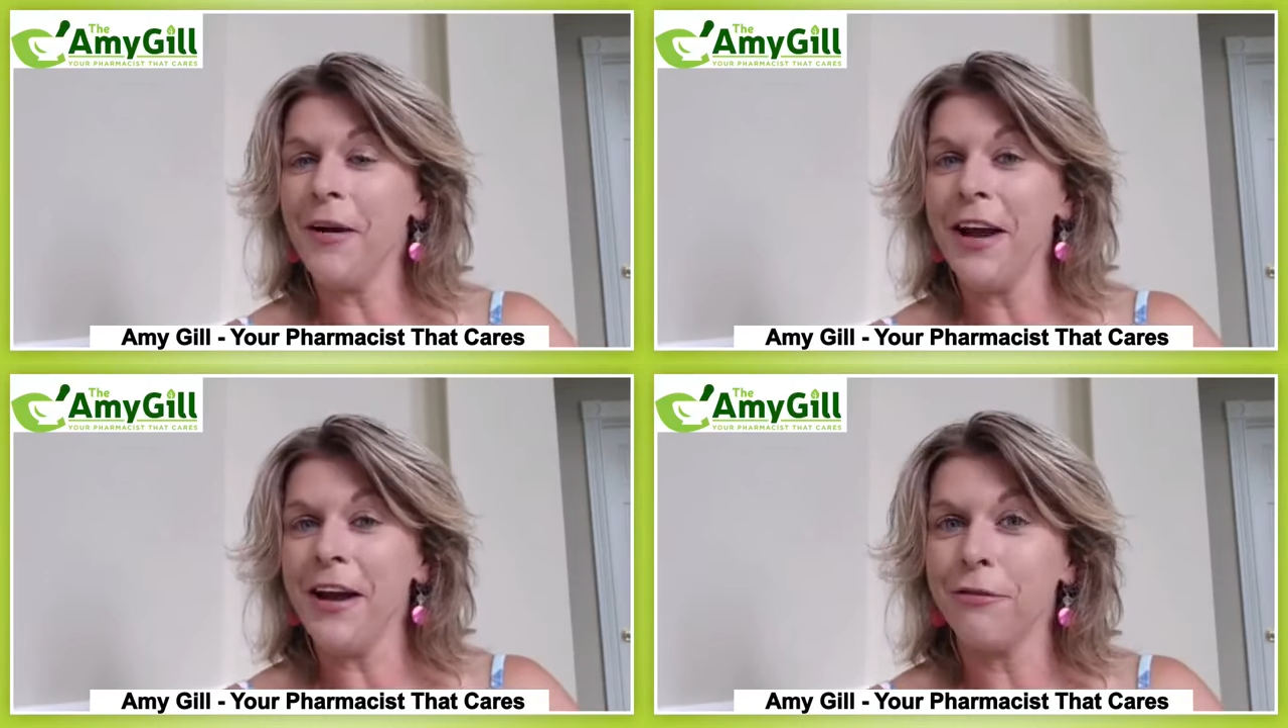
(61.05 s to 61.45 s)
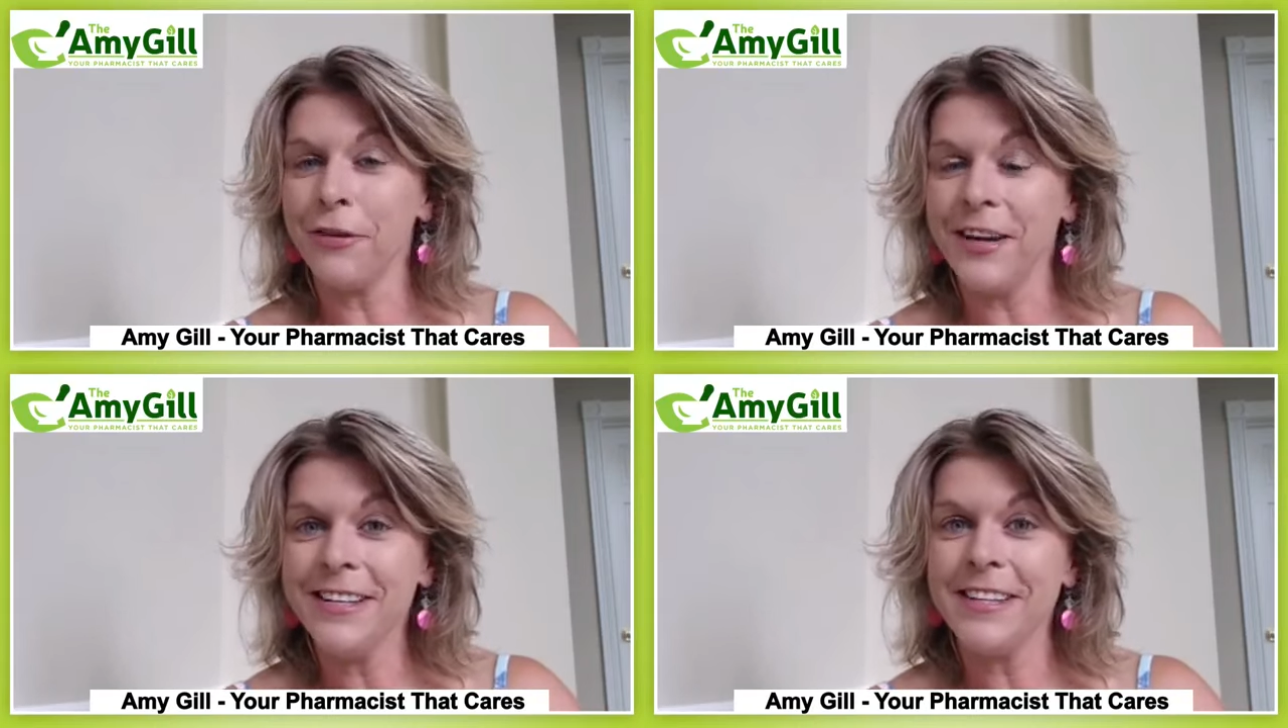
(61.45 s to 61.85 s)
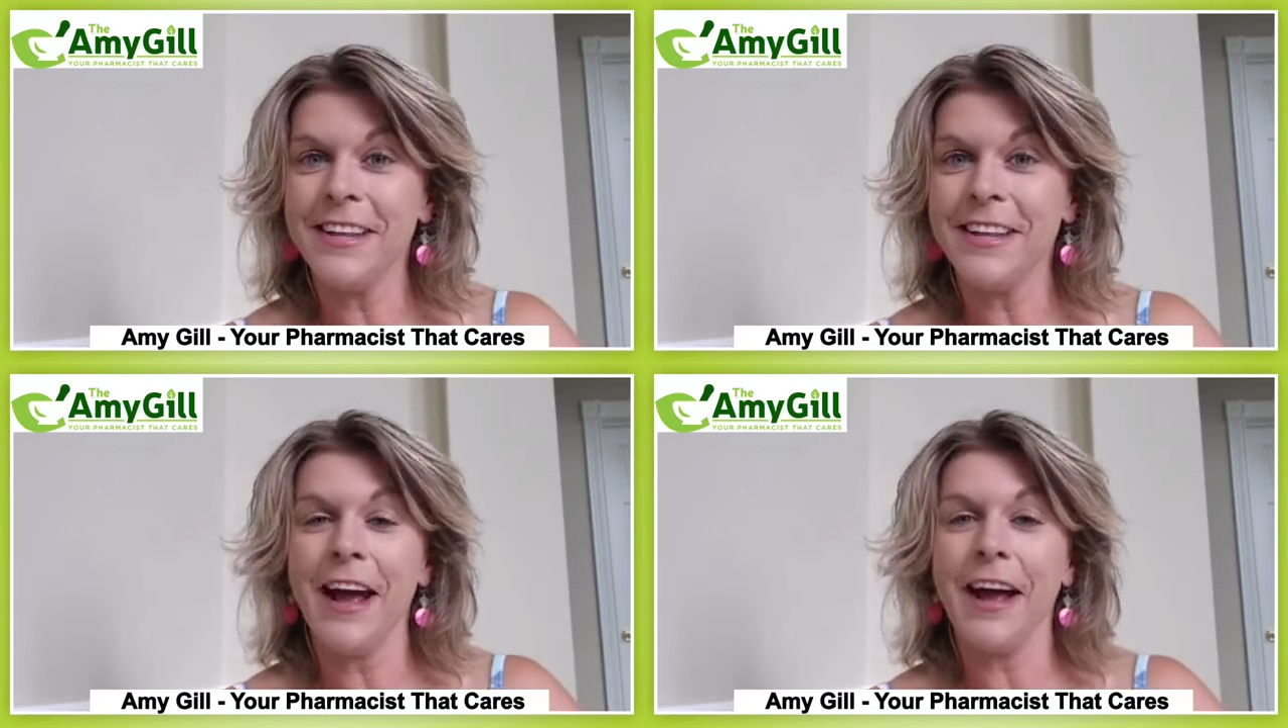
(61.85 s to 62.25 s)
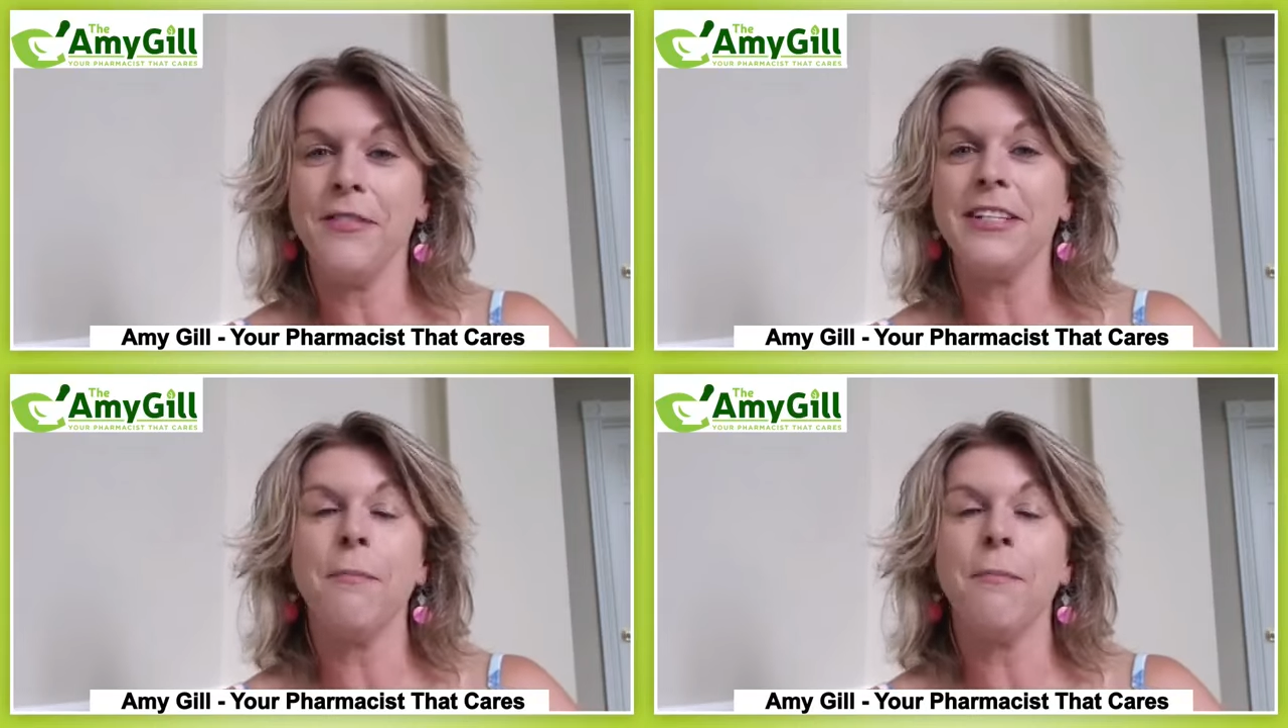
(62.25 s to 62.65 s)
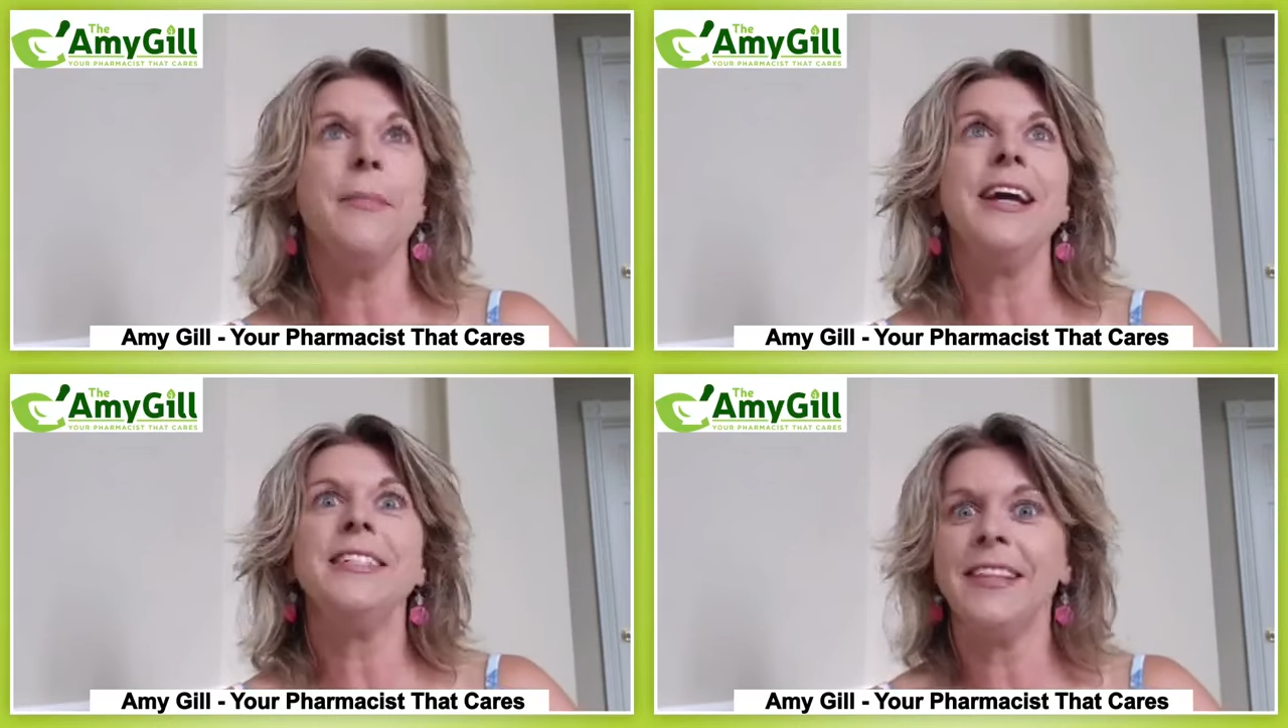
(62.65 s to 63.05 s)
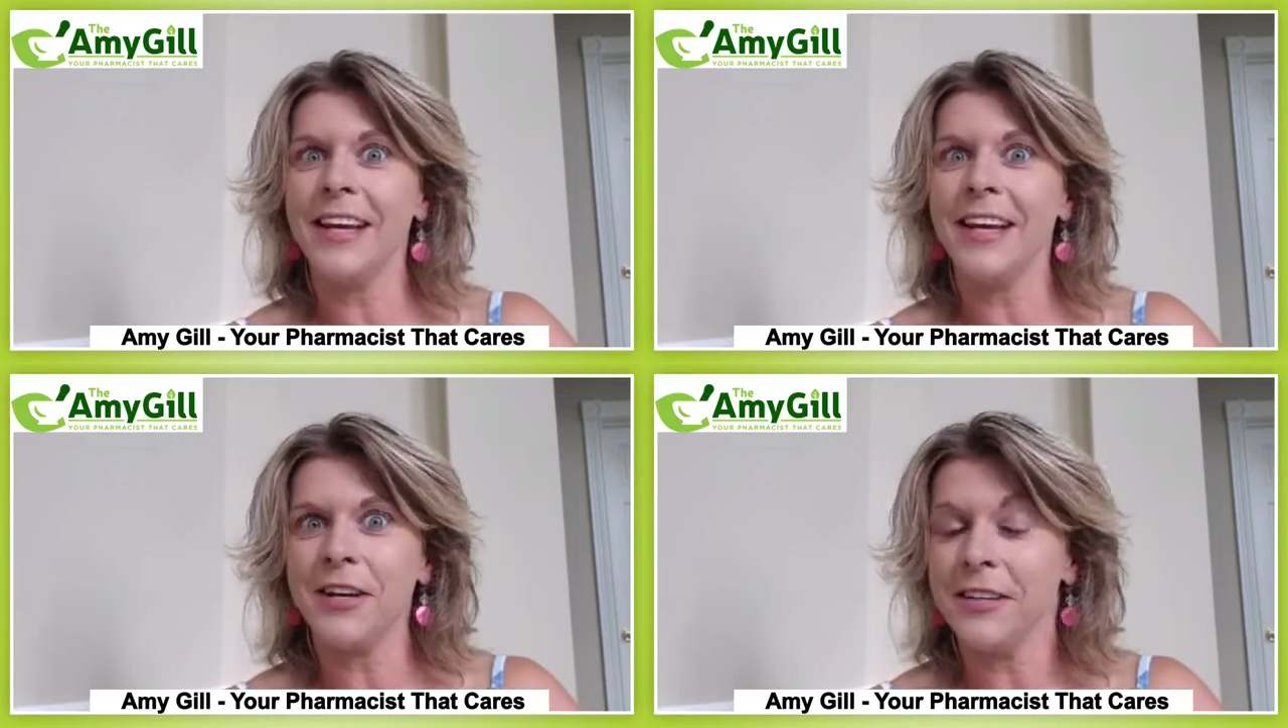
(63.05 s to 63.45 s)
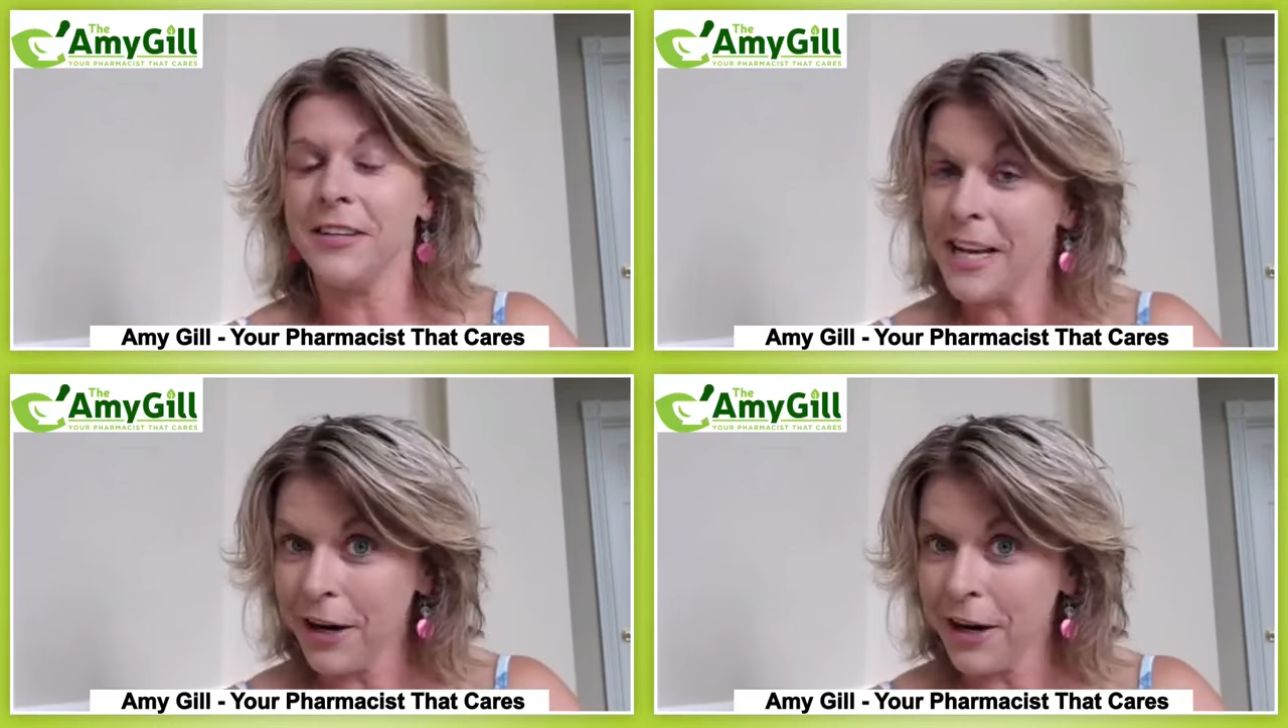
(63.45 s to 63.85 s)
I have friends that have these amazing things called tower